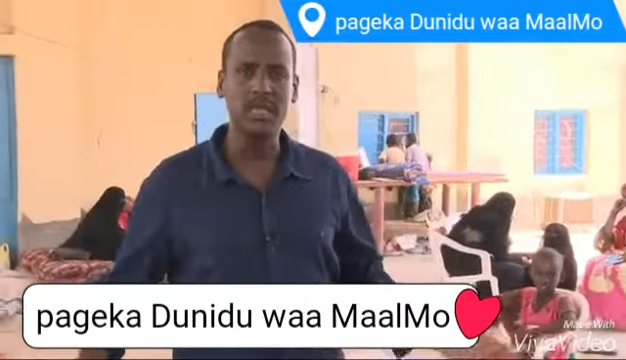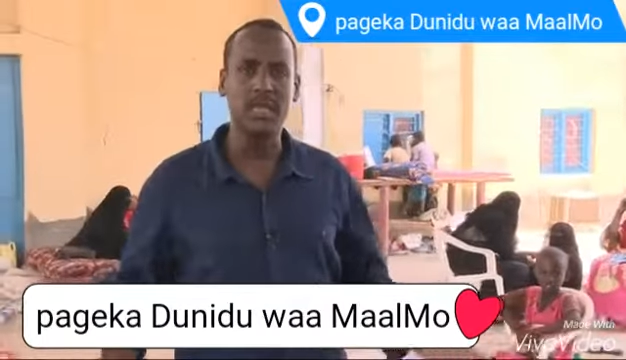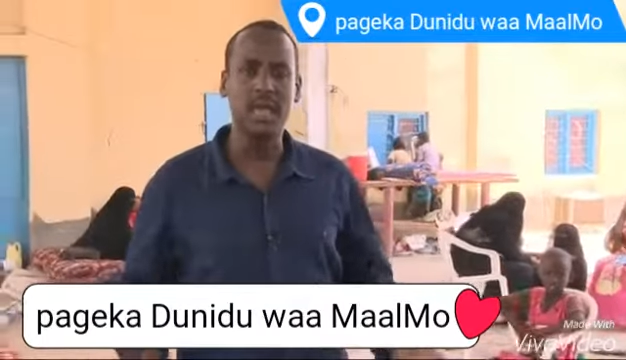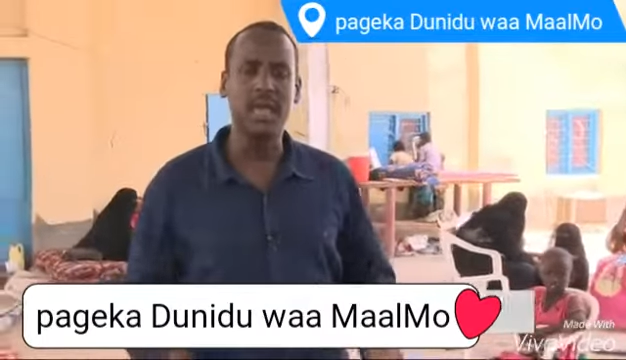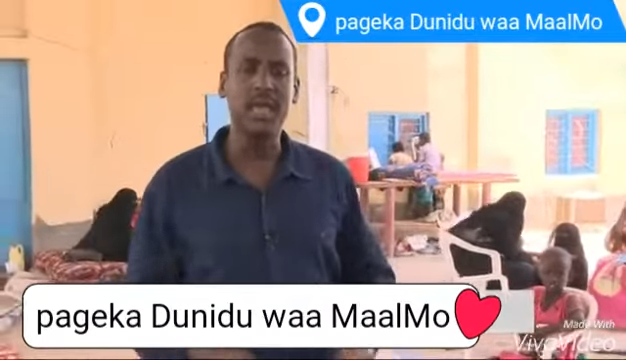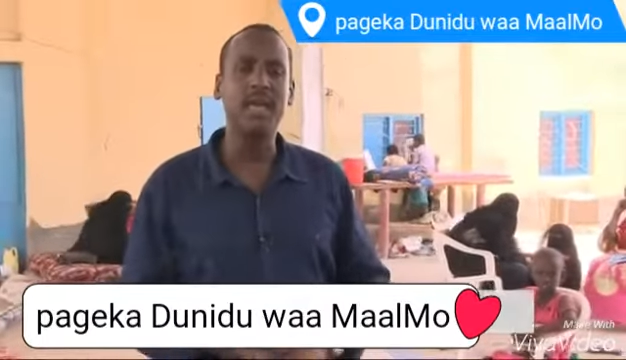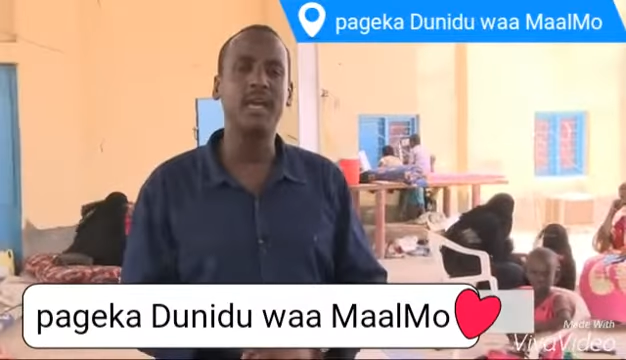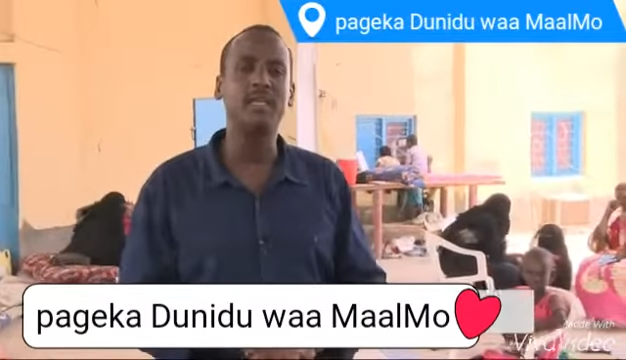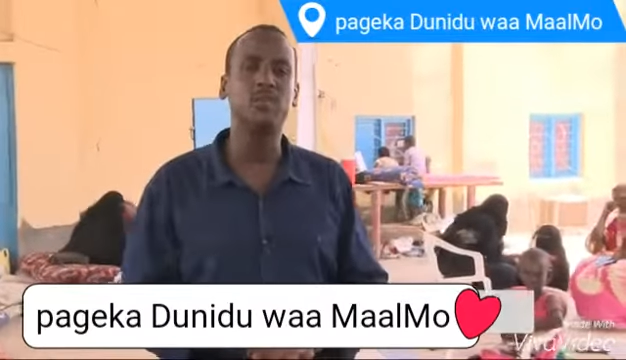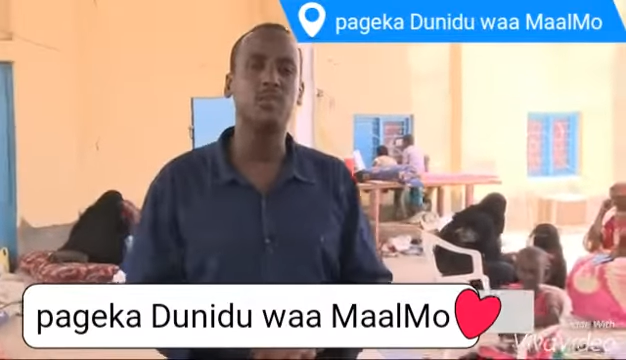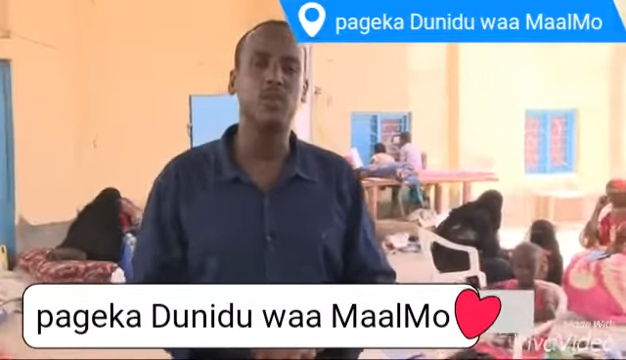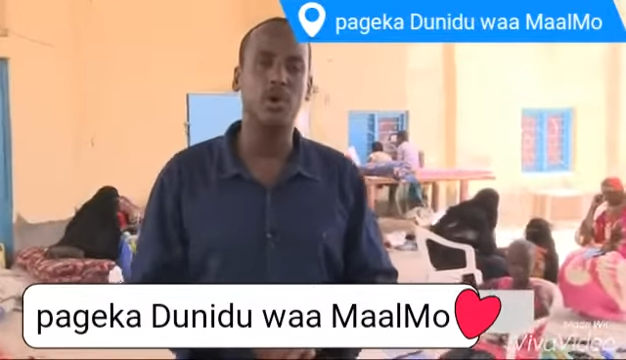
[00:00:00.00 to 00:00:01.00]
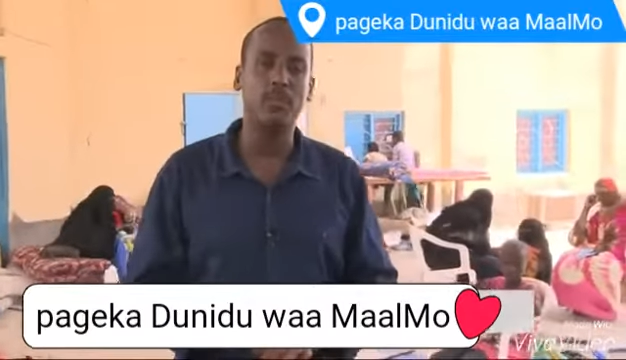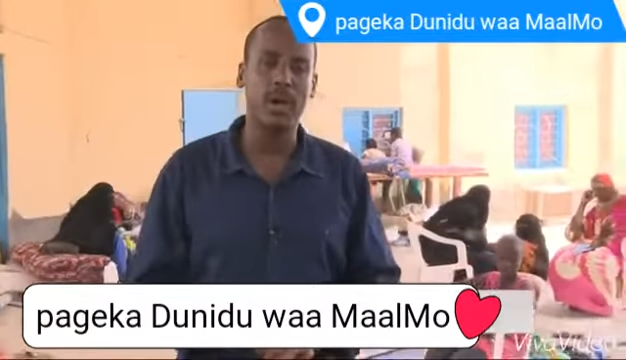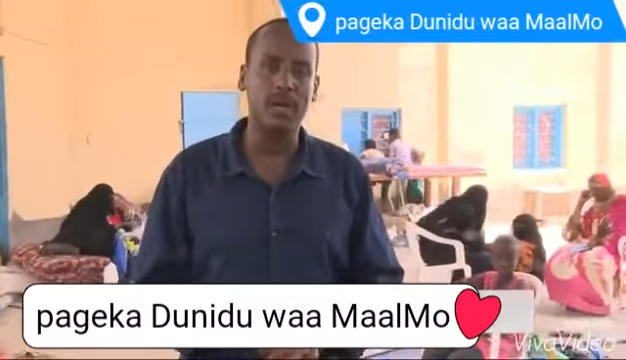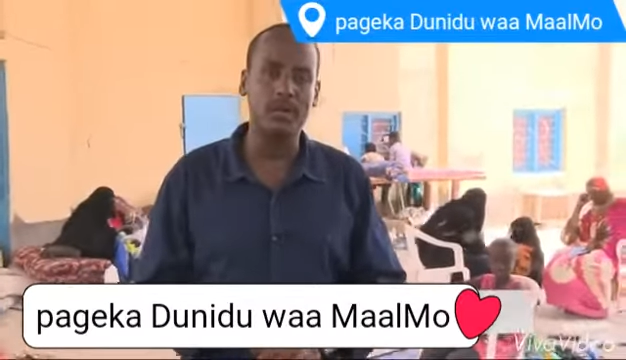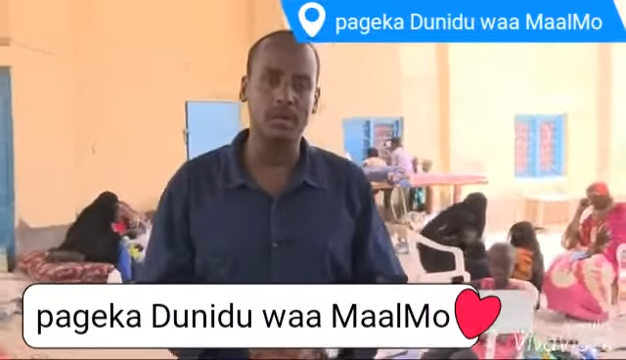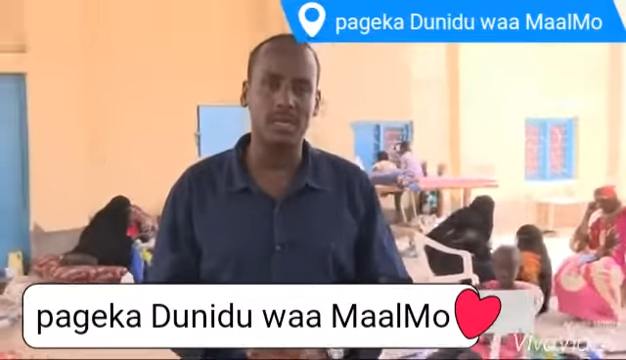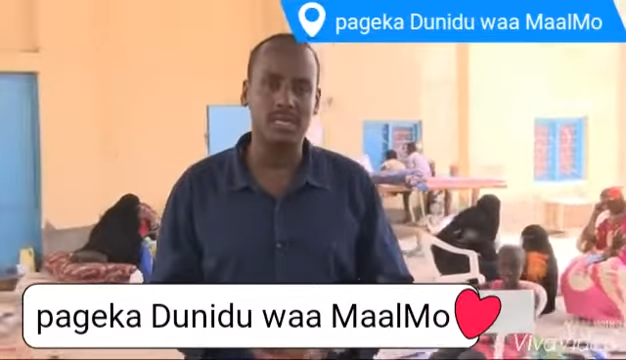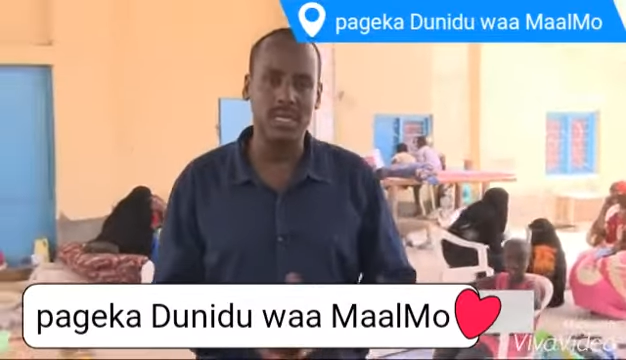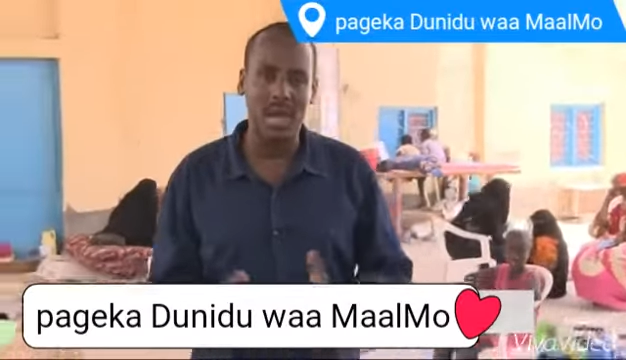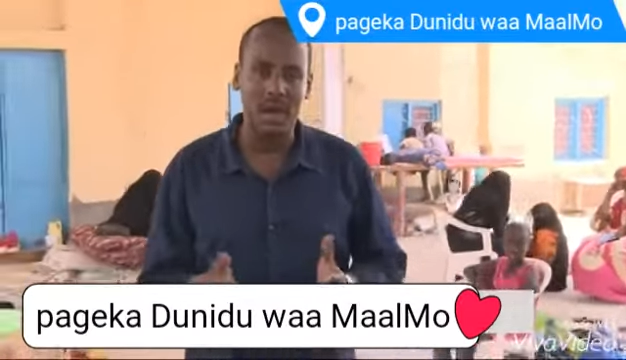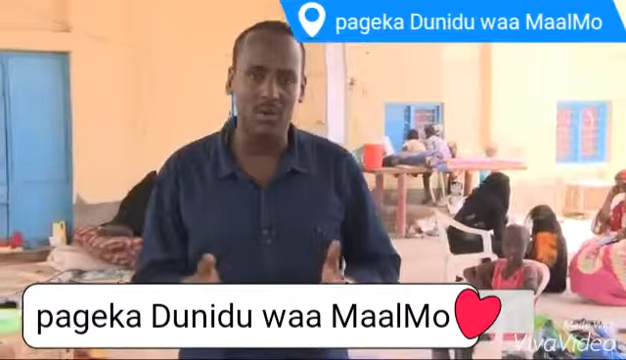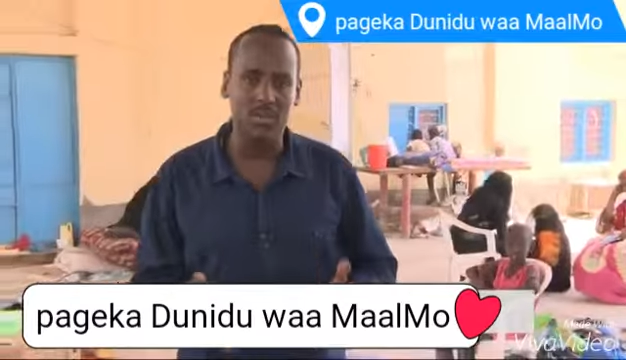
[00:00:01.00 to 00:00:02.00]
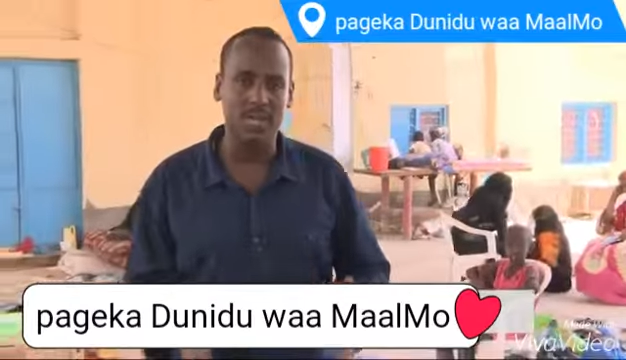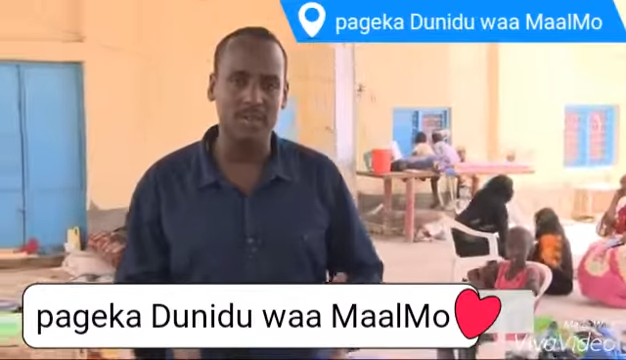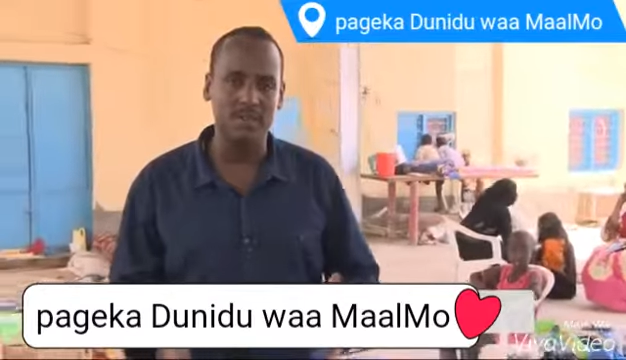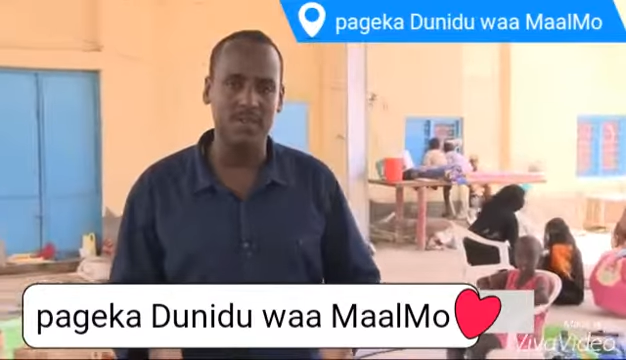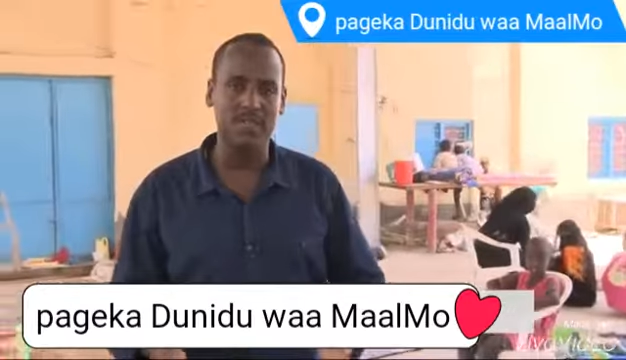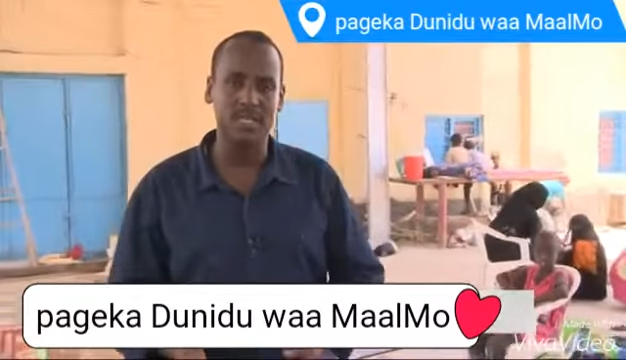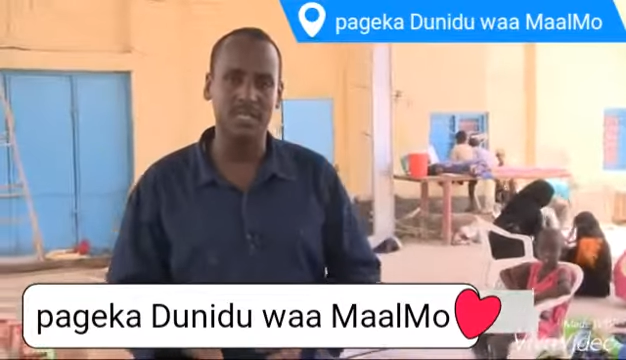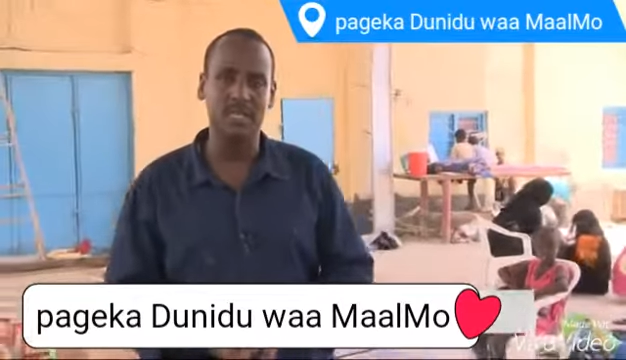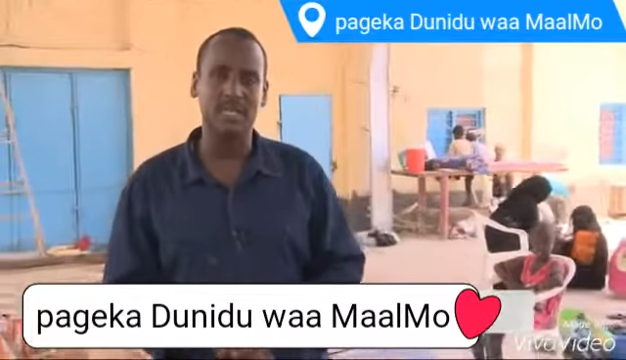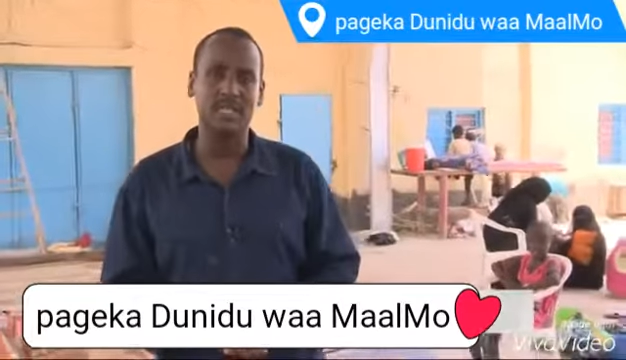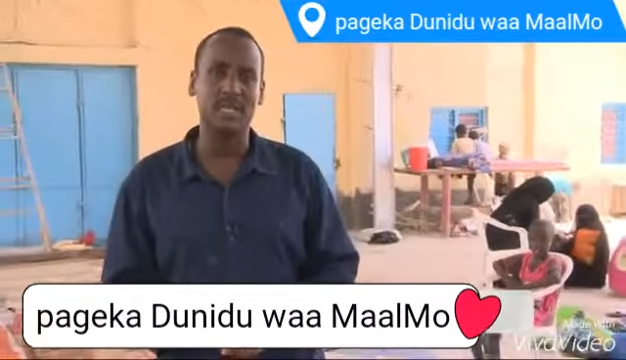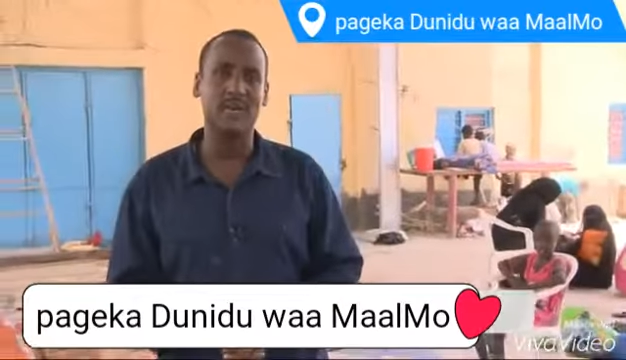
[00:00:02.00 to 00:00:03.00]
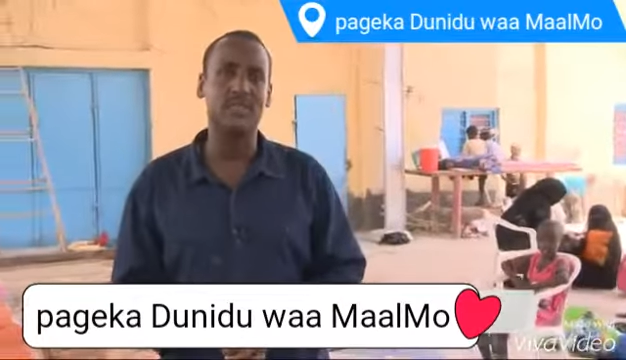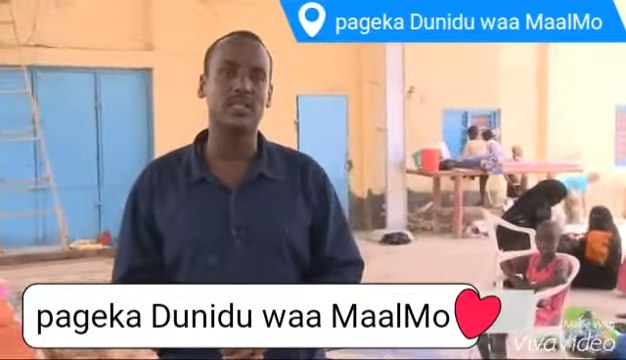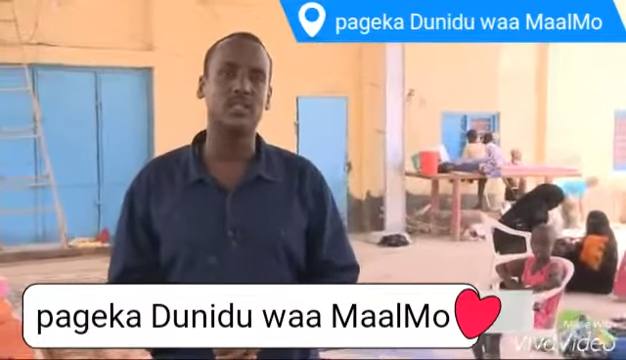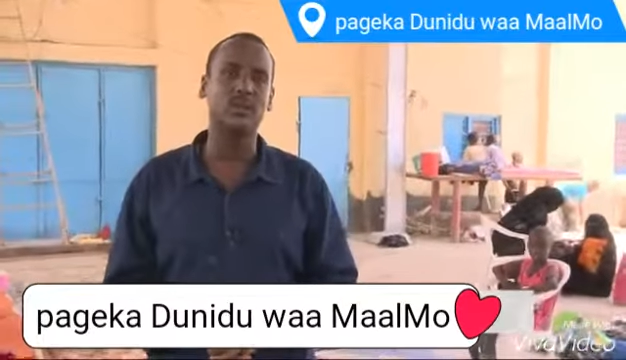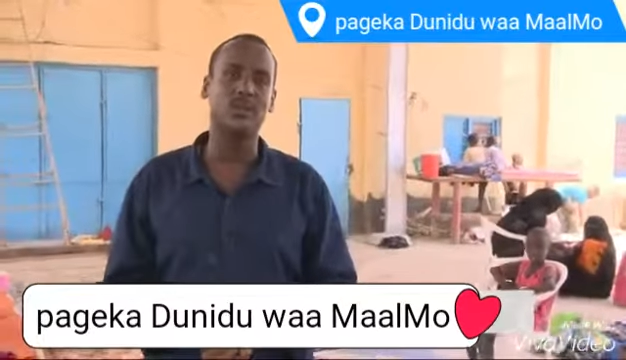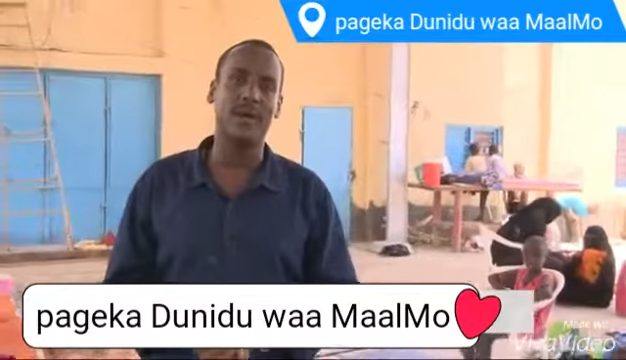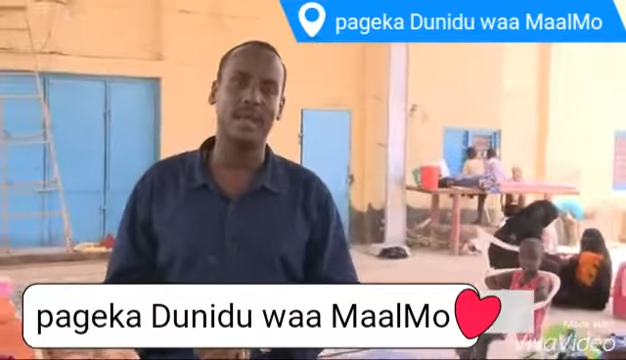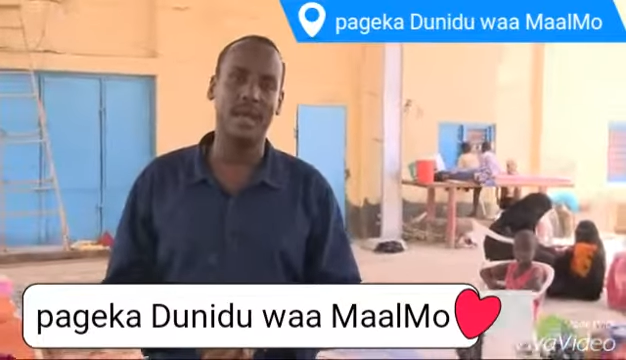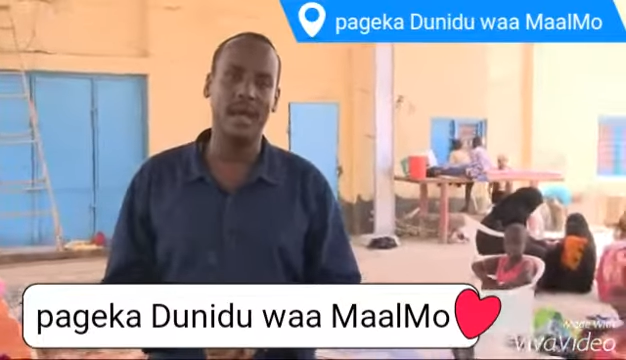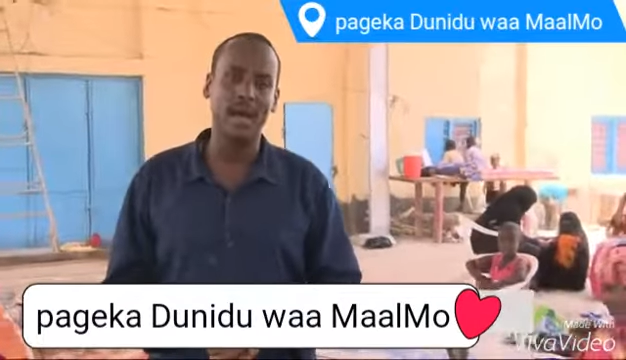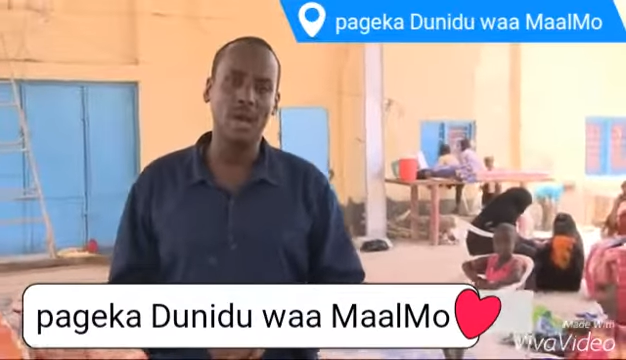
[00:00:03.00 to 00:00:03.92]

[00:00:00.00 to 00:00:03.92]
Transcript: they're eager to go back to their towns and villages in southern Somalia,